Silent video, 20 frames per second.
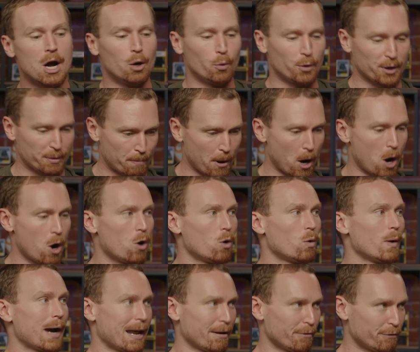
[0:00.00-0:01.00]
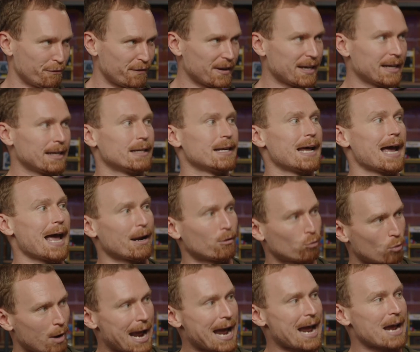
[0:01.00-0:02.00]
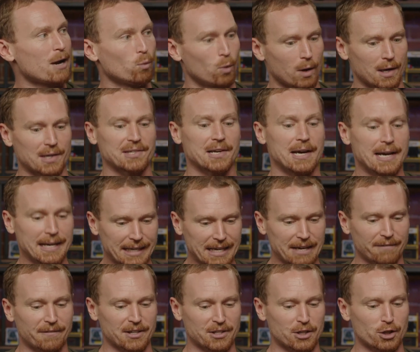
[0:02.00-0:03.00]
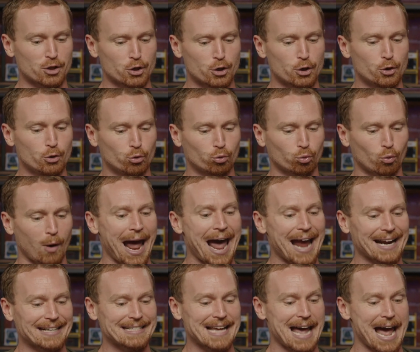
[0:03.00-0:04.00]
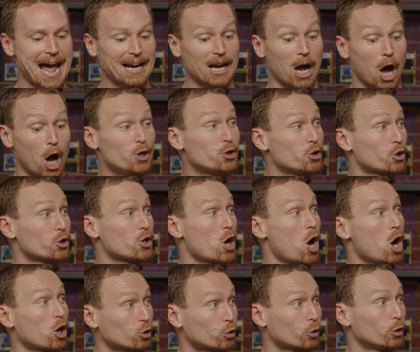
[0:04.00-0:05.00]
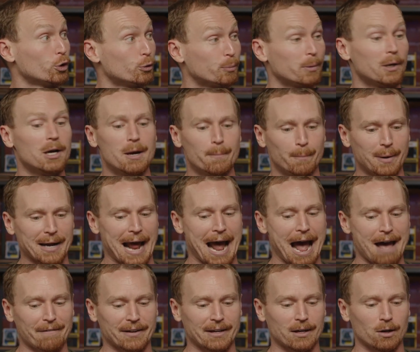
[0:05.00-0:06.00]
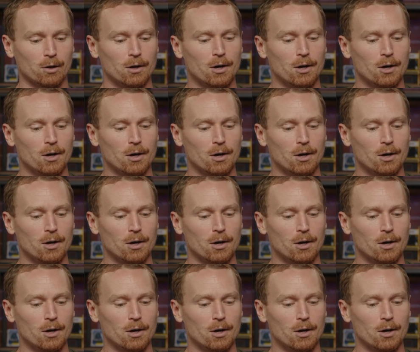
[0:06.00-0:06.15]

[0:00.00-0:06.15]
with Poe and Finn and Rey was give us a new ragtag underdog group, but having